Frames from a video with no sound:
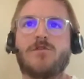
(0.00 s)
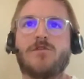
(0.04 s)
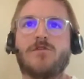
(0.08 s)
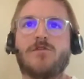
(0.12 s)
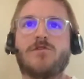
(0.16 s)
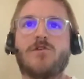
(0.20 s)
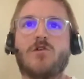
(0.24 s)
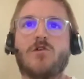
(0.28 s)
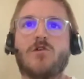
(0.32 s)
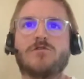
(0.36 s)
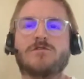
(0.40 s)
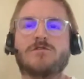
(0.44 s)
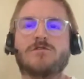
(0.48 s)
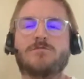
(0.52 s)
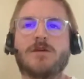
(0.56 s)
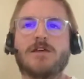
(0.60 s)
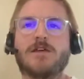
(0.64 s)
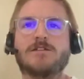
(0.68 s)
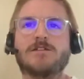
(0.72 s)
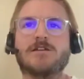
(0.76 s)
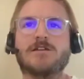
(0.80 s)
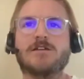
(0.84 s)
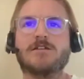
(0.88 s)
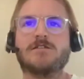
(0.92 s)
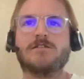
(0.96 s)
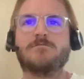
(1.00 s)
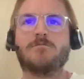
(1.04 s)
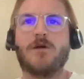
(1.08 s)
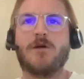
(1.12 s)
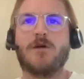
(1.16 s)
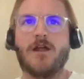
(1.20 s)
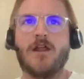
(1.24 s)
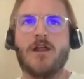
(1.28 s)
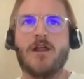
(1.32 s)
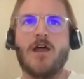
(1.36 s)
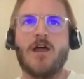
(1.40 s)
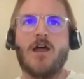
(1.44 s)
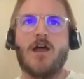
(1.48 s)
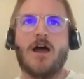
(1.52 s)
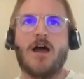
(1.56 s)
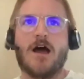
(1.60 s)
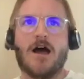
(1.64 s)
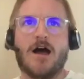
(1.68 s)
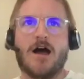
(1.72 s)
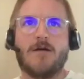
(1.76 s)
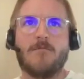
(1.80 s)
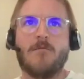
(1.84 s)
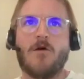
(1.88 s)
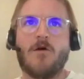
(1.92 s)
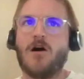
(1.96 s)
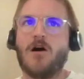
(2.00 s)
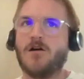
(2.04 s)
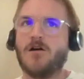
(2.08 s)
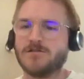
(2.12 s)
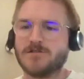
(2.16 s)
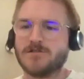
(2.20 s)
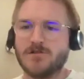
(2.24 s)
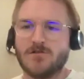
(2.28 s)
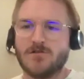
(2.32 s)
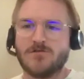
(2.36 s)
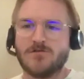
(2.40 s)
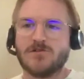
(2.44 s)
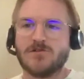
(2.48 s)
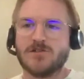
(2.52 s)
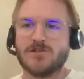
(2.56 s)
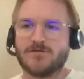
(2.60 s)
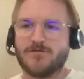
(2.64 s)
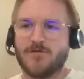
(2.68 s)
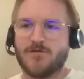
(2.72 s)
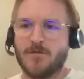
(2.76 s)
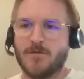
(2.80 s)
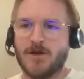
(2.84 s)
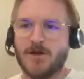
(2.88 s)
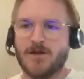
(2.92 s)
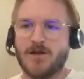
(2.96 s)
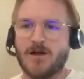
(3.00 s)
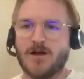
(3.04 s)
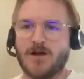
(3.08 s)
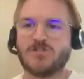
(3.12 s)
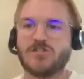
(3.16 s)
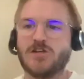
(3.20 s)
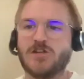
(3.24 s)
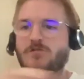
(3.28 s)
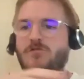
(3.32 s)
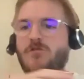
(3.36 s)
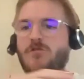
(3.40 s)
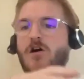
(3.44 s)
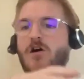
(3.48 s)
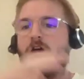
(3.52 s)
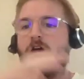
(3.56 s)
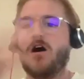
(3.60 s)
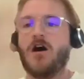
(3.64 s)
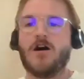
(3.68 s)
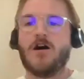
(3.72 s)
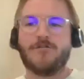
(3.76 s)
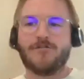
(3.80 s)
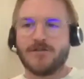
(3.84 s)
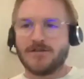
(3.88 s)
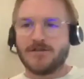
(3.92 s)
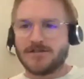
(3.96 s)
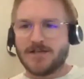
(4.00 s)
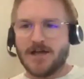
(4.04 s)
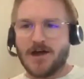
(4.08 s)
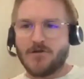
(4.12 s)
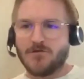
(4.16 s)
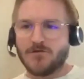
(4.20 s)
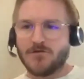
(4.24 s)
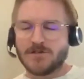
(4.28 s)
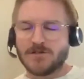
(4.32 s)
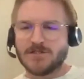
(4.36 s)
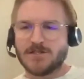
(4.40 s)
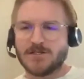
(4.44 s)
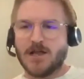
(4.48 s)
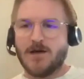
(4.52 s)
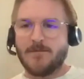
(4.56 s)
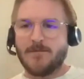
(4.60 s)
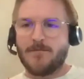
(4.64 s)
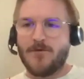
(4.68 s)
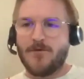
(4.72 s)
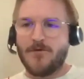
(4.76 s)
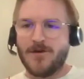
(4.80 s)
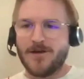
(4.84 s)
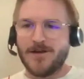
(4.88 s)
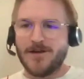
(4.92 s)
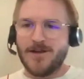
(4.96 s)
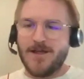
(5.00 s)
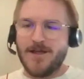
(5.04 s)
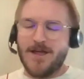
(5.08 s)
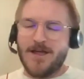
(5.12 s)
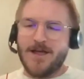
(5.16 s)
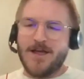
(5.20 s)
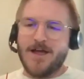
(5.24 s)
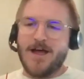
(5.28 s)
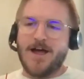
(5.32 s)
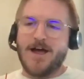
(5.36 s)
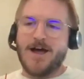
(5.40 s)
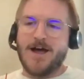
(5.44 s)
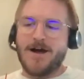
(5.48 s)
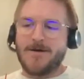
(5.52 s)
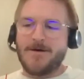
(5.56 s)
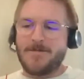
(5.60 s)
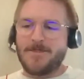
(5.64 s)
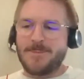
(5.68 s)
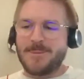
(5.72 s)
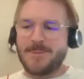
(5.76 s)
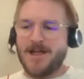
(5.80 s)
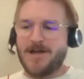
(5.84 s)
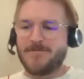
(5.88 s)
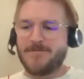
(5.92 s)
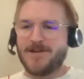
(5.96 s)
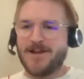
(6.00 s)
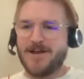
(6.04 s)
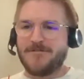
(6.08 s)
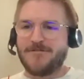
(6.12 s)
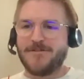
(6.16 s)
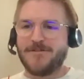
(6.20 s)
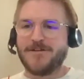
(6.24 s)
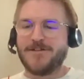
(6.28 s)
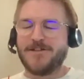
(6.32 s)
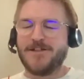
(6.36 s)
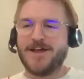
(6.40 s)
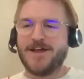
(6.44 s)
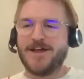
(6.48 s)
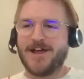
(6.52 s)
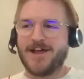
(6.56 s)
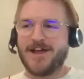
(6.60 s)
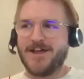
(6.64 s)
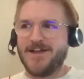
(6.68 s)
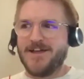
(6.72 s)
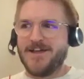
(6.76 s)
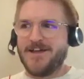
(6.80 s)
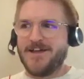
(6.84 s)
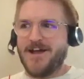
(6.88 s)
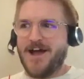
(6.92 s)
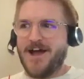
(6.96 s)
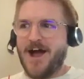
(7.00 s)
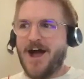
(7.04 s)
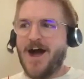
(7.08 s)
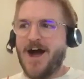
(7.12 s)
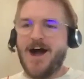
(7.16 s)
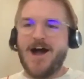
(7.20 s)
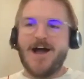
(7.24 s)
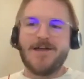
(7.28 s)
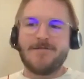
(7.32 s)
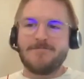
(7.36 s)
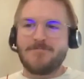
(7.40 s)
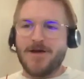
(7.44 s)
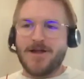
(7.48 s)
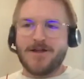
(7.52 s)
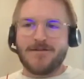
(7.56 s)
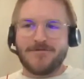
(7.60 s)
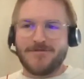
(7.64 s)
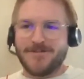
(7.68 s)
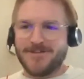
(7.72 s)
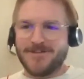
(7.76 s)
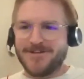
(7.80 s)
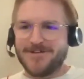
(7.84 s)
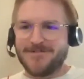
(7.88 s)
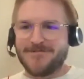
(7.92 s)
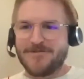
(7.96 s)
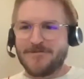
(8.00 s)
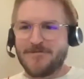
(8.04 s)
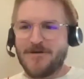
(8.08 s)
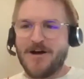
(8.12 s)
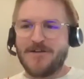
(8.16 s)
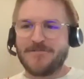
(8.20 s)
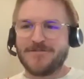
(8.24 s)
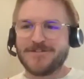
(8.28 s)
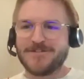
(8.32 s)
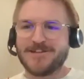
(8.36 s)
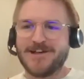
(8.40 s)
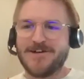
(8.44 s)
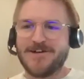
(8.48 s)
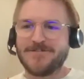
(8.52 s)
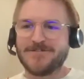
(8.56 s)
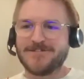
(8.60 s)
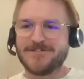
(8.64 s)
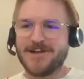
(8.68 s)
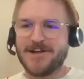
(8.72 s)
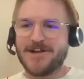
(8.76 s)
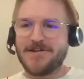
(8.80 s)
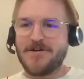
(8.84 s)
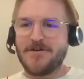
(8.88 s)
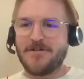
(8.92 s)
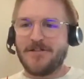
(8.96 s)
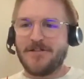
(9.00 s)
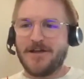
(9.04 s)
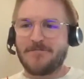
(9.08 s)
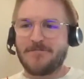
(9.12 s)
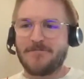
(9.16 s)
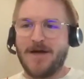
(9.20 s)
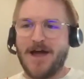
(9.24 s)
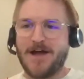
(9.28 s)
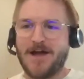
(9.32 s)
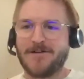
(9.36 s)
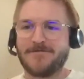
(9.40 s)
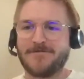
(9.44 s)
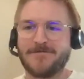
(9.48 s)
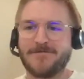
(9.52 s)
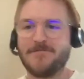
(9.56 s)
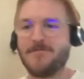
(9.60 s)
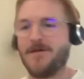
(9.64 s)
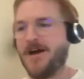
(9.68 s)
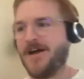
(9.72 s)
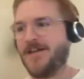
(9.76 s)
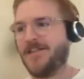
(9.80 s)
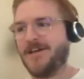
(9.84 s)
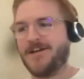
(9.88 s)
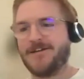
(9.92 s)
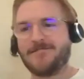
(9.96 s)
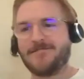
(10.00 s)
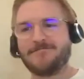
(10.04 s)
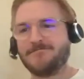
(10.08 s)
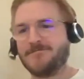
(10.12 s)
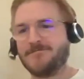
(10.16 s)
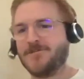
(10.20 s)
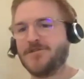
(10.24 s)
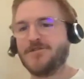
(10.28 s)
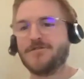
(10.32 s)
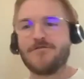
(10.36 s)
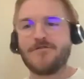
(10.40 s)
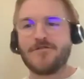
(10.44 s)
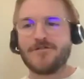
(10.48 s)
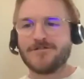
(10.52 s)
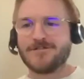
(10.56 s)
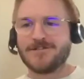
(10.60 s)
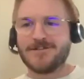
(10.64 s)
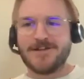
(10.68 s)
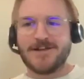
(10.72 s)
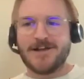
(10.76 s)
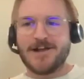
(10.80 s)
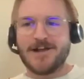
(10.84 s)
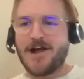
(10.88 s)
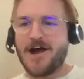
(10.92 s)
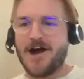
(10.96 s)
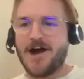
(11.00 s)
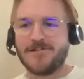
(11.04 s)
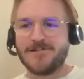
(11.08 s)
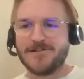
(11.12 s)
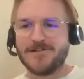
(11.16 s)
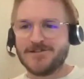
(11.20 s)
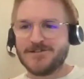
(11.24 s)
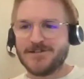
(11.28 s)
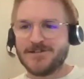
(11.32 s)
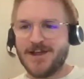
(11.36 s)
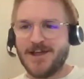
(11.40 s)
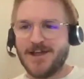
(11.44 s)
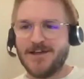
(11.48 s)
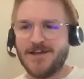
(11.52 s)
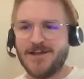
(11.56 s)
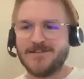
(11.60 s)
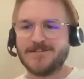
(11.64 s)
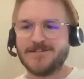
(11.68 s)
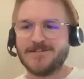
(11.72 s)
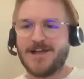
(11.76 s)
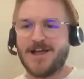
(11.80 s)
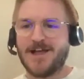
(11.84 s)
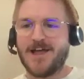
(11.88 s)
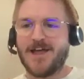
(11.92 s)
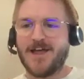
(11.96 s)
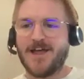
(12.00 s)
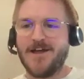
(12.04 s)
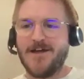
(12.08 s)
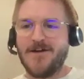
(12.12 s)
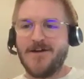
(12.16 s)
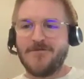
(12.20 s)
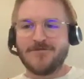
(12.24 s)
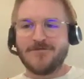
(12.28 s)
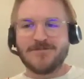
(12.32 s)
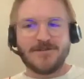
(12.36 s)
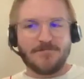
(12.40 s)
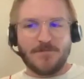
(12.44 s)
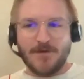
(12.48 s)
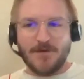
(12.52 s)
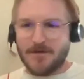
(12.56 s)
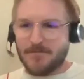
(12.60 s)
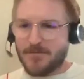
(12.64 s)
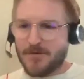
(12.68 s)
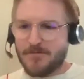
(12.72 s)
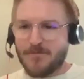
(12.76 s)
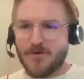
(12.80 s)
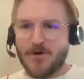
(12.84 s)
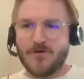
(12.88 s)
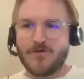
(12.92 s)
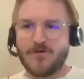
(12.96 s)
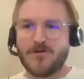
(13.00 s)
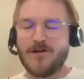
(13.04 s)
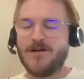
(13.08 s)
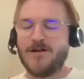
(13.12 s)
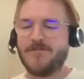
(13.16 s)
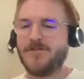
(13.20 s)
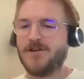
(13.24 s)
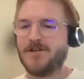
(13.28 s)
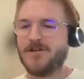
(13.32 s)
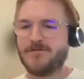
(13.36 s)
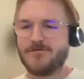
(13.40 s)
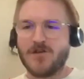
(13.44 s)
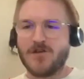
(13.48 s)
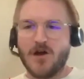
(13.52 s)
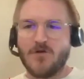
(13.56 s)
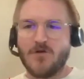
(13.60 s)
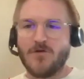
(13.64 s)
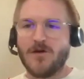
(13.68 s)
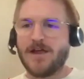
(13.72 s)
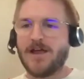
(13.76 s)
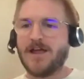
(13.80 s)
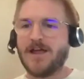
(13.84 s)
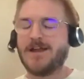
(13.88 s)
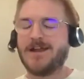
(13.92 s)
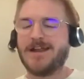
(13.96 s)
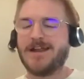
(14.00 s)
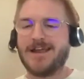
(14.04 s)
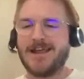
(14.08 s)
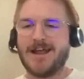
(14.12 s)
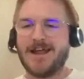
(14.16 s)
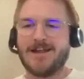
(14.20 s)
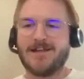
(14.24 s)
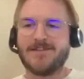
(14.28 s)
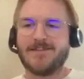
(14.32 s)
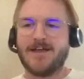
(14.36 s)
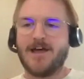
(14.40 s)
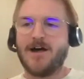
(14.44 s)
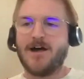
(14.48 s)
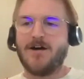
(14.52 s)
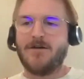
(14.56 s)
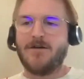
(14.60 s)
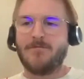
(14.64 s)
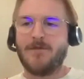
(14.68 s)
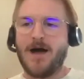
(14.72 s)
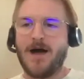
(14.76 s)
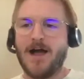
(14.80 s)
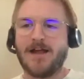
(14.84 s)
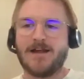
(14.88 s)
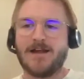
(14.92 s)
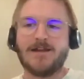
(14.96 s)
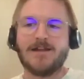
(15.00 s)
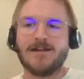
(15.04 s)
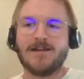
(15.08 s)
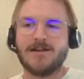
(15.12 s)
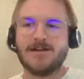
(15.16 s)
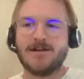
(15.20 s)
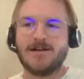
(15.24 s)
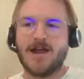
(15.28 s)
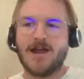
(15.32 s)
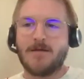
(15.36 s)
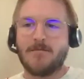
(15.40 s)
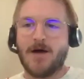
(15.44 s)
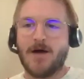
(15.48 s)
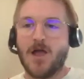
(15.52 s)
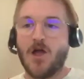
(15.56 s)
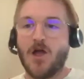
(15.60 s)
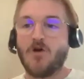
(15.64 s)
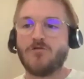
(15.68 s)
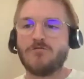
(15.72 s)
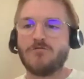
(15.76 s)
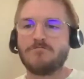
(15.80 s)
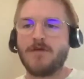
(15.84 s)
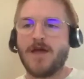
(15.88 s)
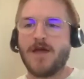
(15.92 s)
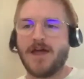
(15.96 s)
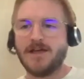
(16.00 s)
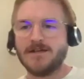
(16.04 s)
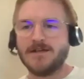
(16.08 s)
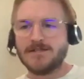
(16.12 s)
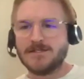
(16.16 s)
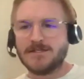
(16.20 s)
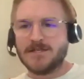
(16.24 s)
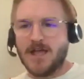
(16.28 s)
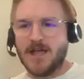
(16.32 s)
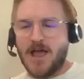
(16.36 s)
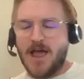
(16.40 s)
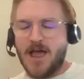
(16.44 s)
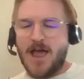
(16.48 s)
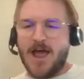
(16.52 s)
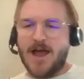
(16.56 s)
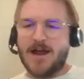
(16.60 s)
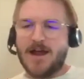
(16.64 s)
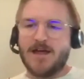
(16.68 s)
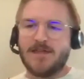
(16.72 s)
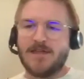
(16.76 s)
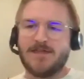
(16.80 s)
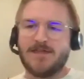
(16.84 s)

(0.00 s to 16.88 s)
those pieces, but also just from a general office hours standpoint. I mean, I feel like I benefited from office hours. I know, like, back to my like university and college days, I was a big proponent of it, of going in and getting the help I needed at my own pace. And I